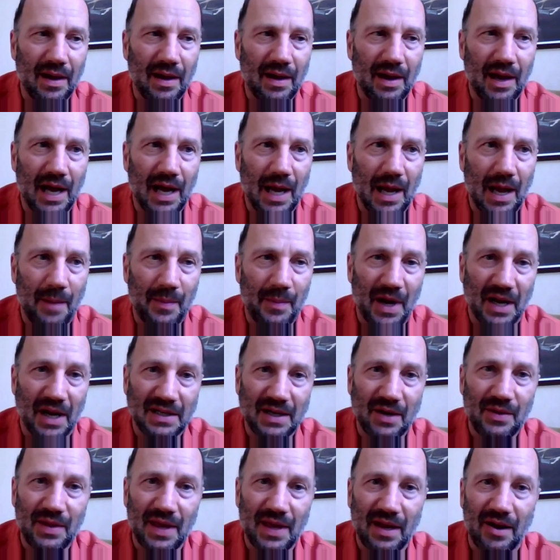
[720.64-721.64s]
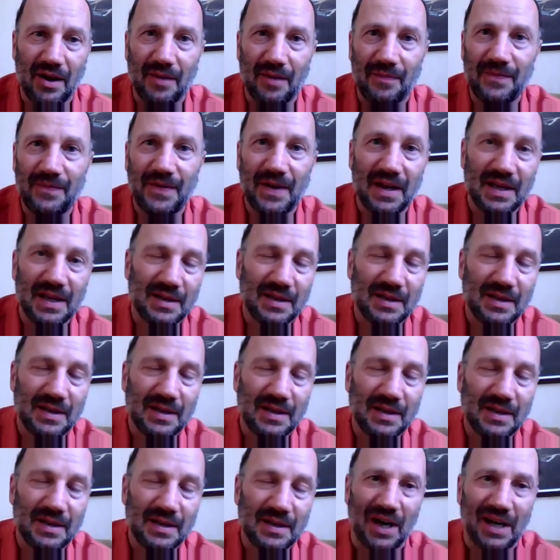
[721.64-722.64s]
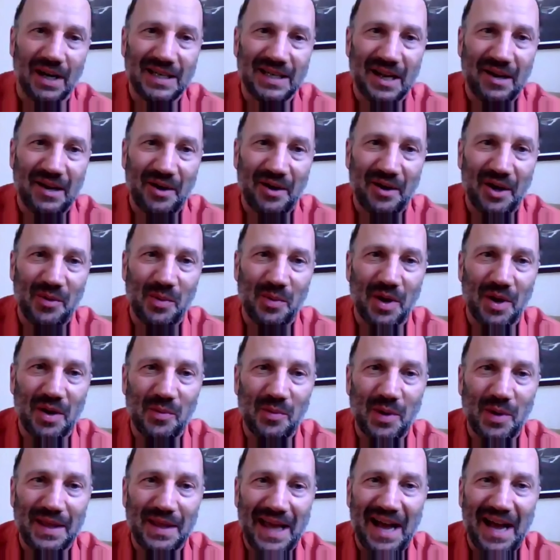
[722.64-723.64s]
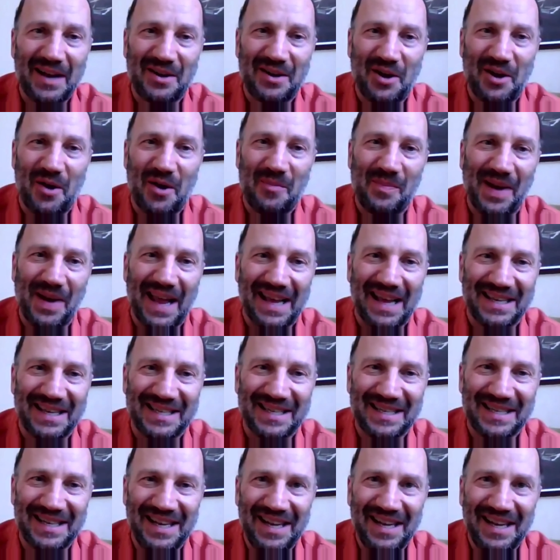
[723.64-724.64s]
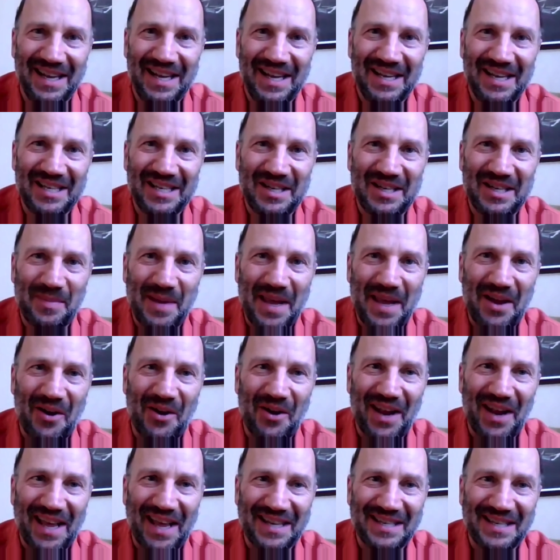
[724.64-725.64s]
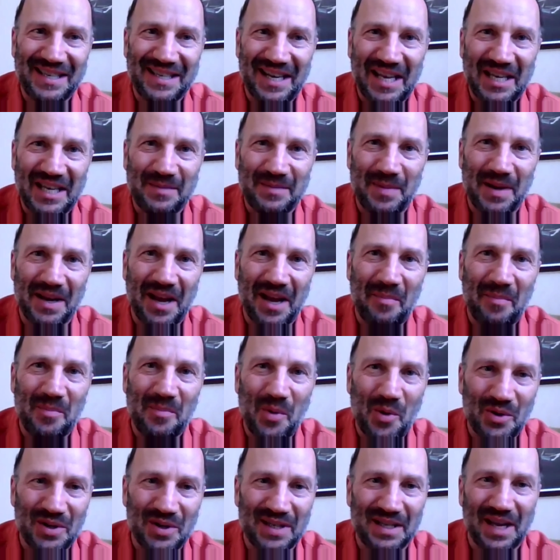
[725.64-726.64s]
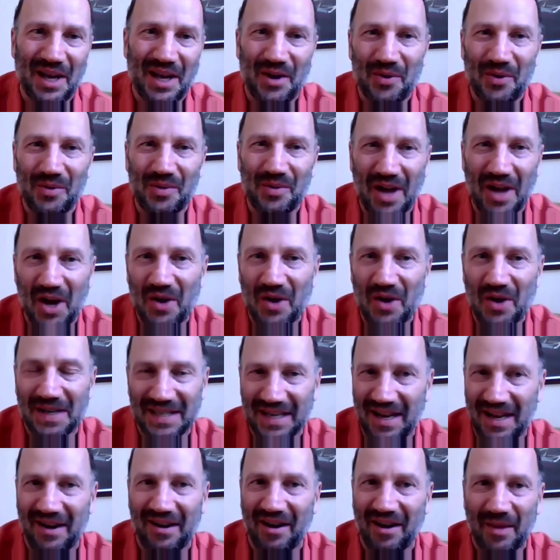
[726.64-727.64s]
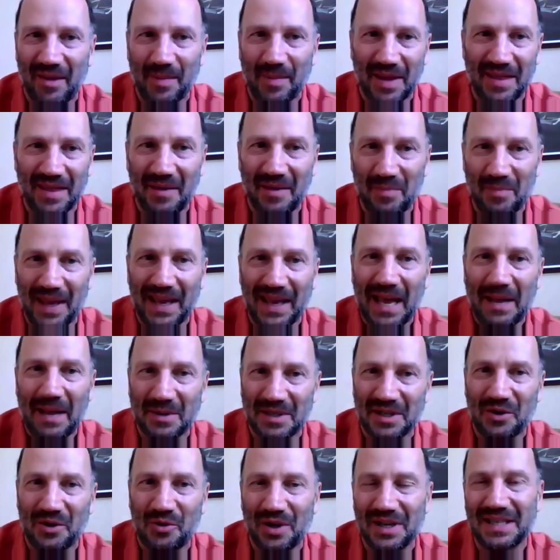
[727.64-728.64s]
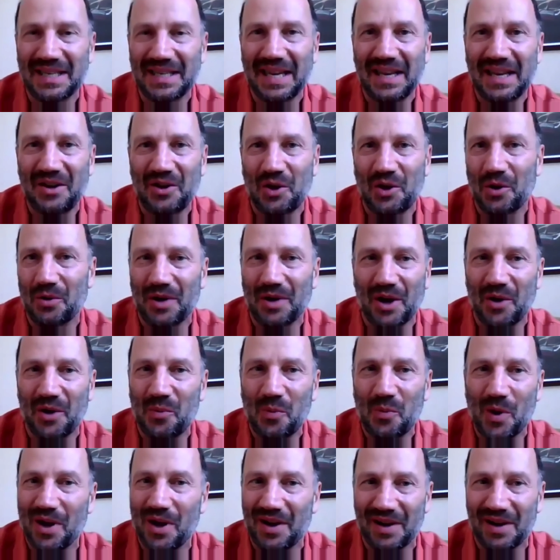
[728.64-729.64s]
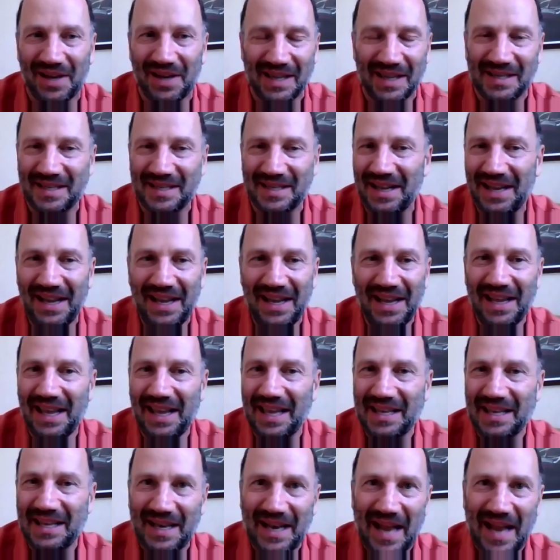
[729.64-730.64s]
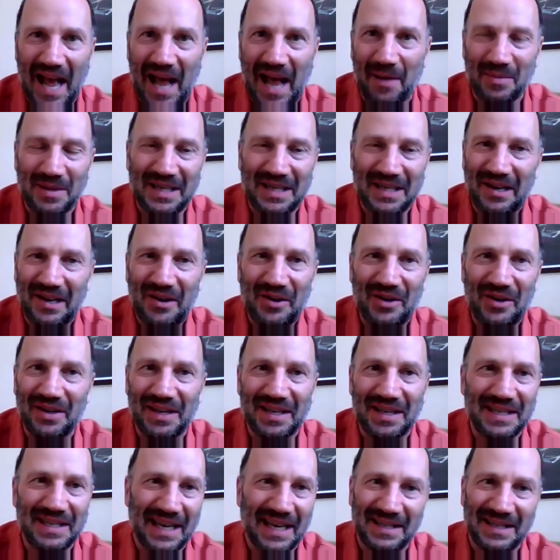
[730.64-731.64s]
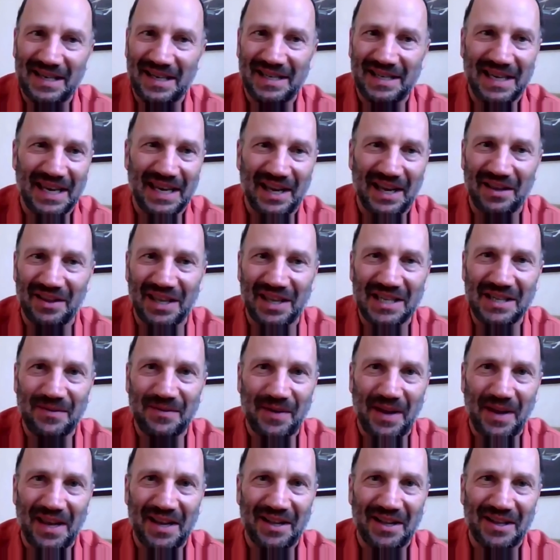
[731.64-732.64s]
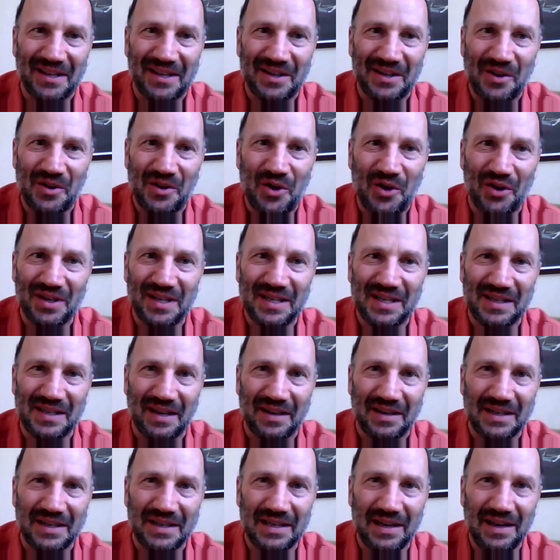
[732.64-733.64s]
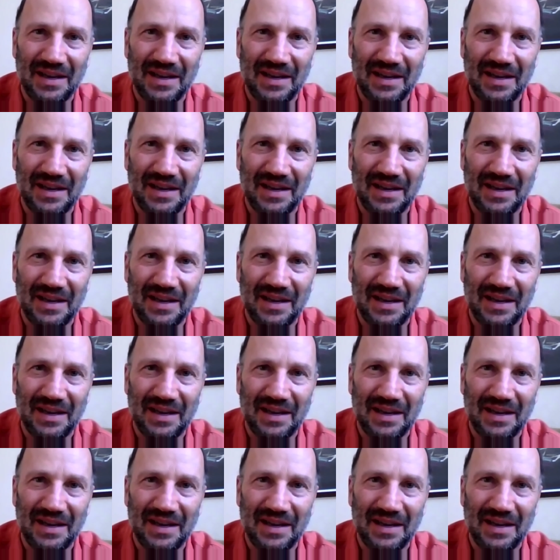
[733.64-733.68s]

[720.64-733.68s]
I mean, I don't think our first draft criteria were complex, to be honest, and it's become more so over time. I think being able to critique your own work is an absolute necessity in this field. It's a constant